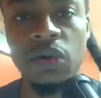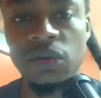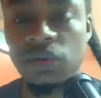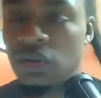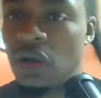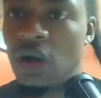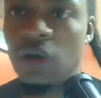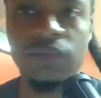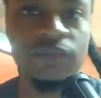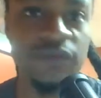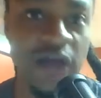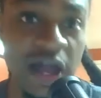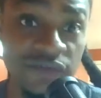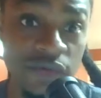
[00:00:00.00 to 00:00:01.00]

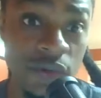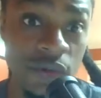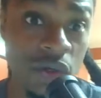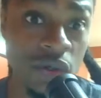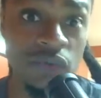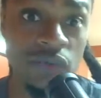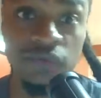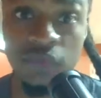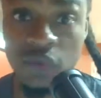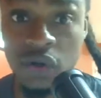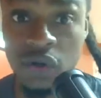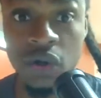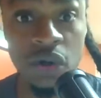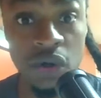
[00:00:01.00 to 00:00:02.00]
5-year-olds,
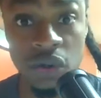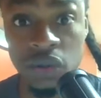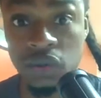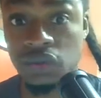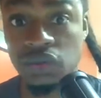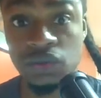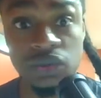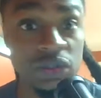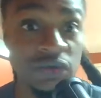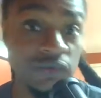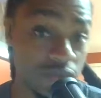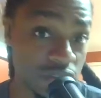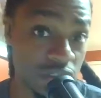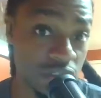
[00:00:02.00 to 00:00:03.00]
4-year-olds, even
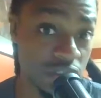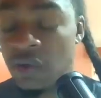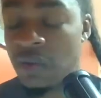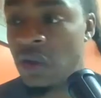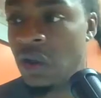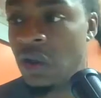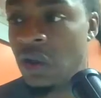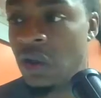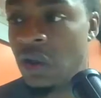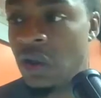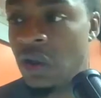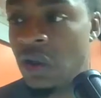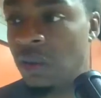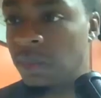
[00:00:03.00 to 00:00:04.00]
6-year-olds, fine.
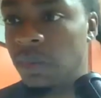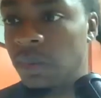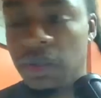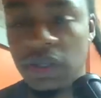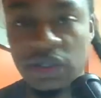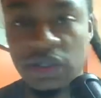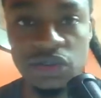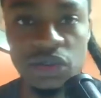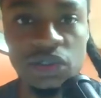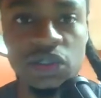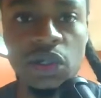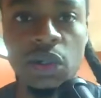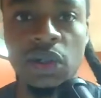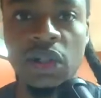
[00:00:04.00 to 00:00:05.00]
But when we get to
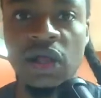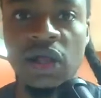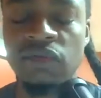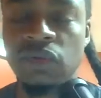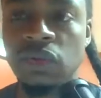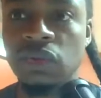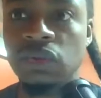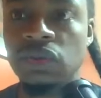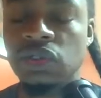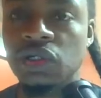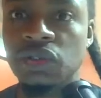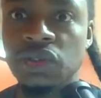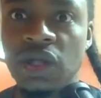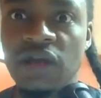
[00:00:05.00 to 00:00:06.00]
a certain level,
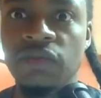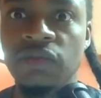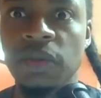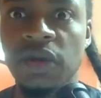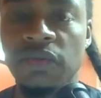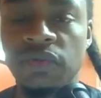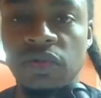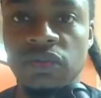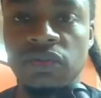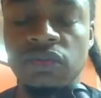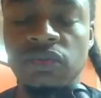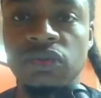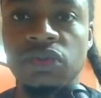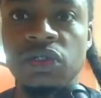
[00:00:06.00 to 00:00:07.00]
children have to be able
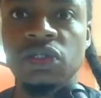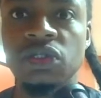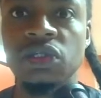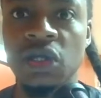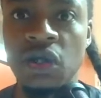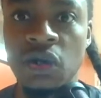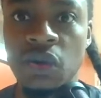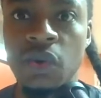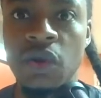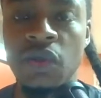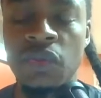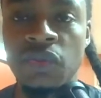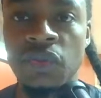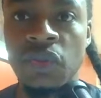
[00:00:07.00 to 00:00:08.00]
to deal with
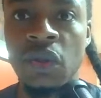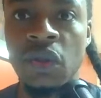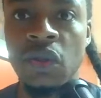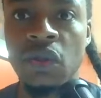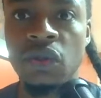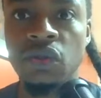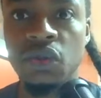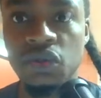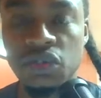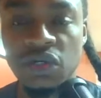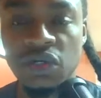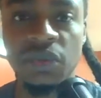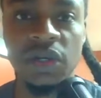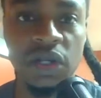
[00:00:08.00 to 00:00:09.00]
losing,
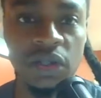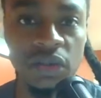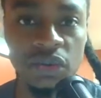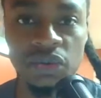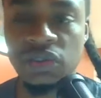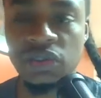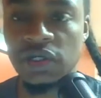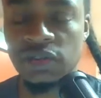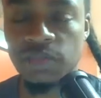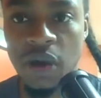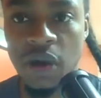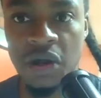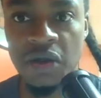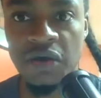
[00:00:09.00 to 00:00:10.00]
winning, and losing as
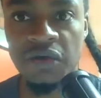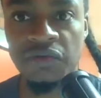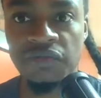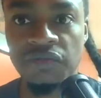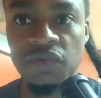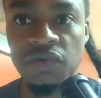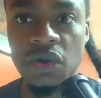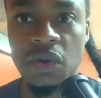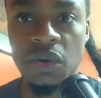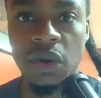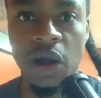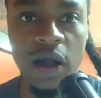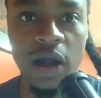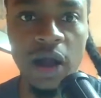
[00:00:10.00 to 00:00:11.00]
part of,
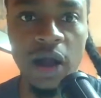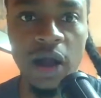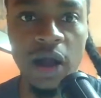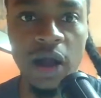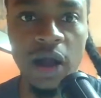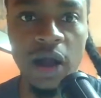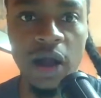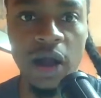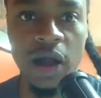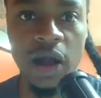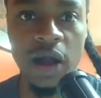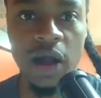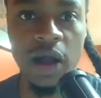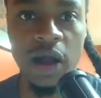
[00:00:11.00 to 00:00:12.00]

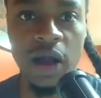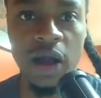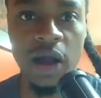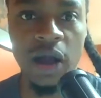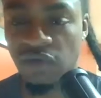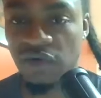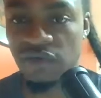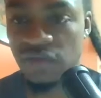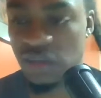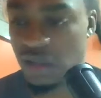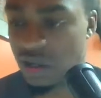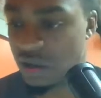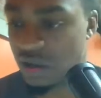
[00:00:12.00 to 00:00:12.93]
competition, games, life,